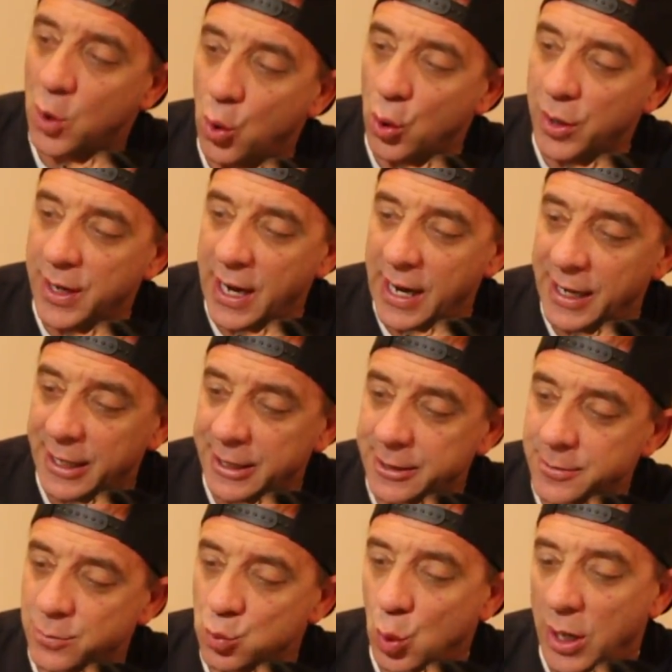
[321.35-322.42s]
organic
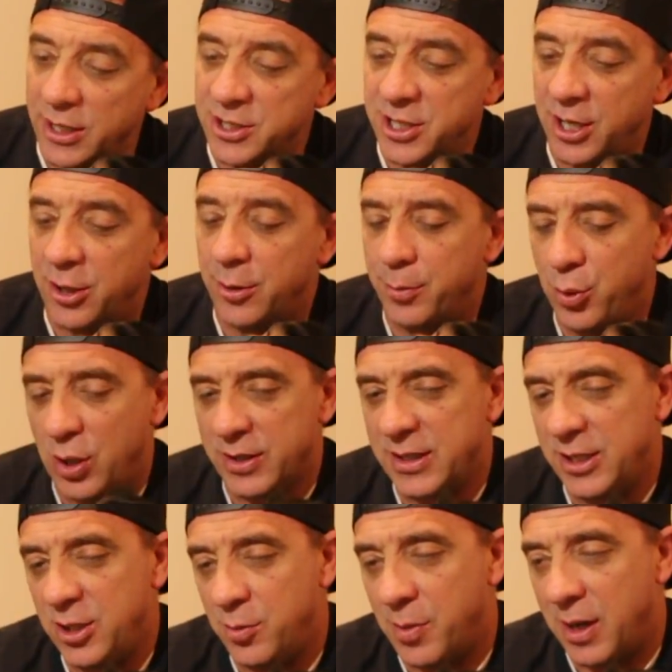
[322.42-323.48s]
white cheddar. Boo, I
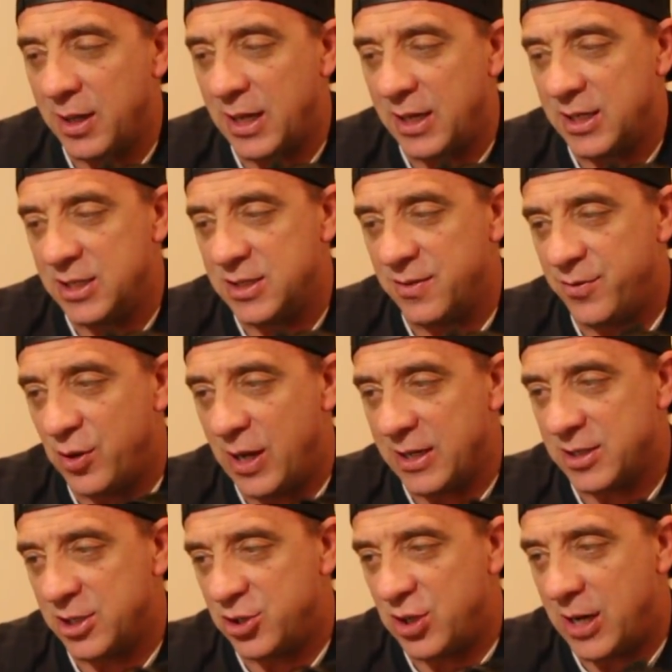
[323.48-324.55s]
think you might like these if you
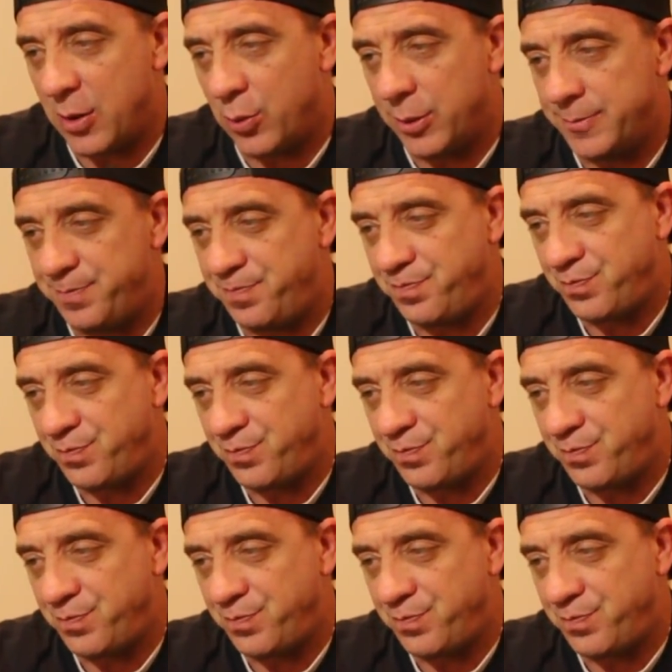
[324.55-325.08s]
actually try one.